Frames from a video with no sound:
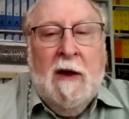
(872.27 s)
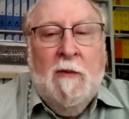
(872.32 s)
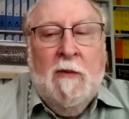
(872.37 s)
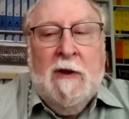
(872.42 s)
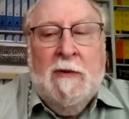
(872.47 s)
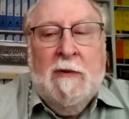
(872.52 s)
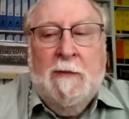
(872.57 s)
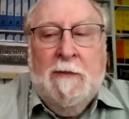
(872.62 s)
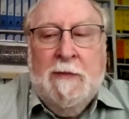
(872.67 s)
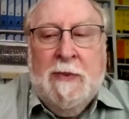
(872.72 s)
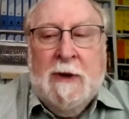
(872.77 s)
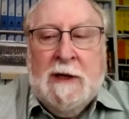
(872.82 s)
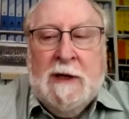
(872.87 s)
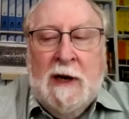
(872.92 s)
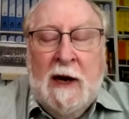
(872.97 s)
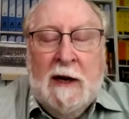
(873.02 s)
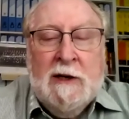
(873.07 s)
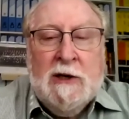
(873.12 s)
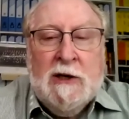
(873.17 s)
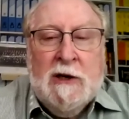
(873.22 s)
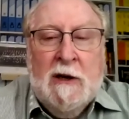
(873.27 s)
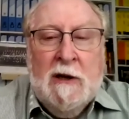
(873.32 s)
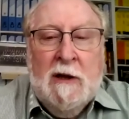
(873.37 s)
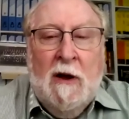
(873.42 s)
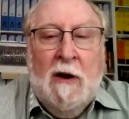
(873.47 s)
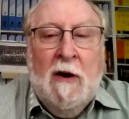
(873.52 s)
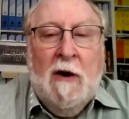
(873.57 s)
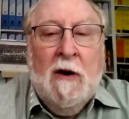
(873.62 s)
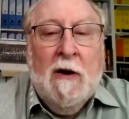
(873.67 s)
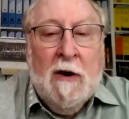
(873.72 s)
with potential
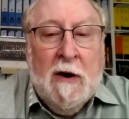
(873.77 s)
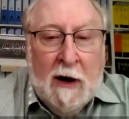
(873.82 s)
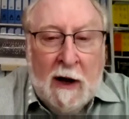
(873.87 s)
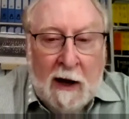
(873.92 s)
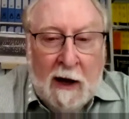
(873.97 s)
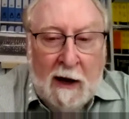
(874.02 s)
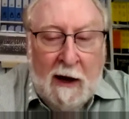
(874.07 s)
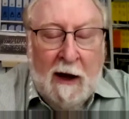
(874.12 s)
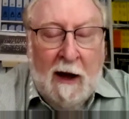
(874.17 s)
horror